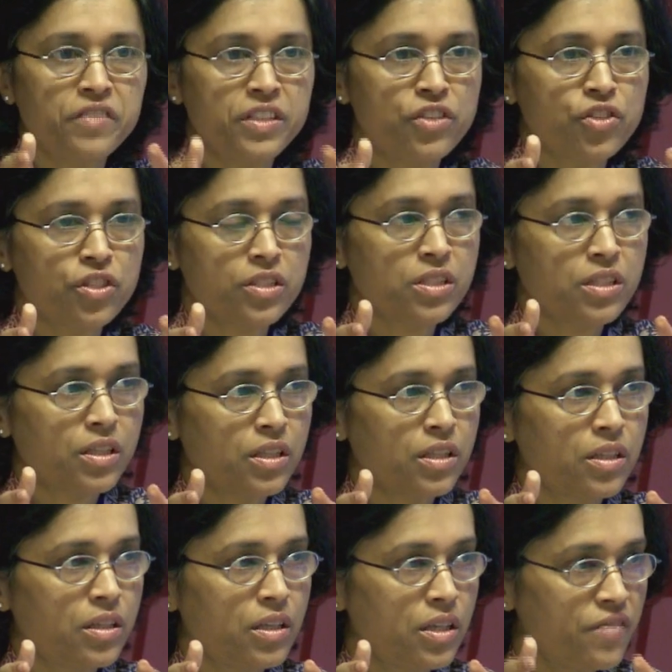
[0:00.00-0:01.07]
teachers,
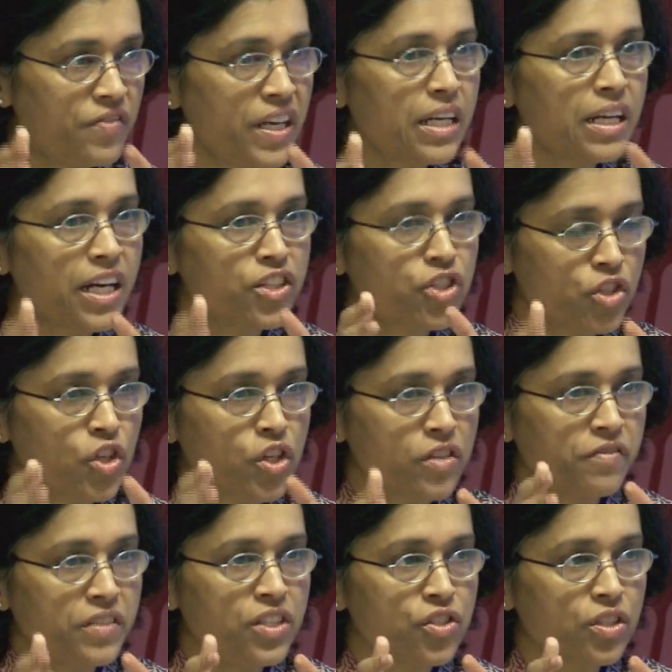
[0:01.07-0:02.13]
a very large stock
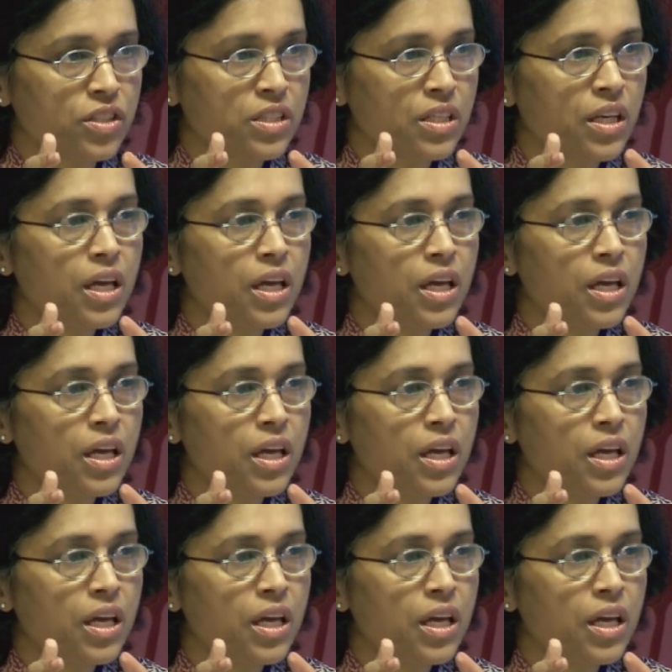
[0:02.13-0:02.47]
of teachers.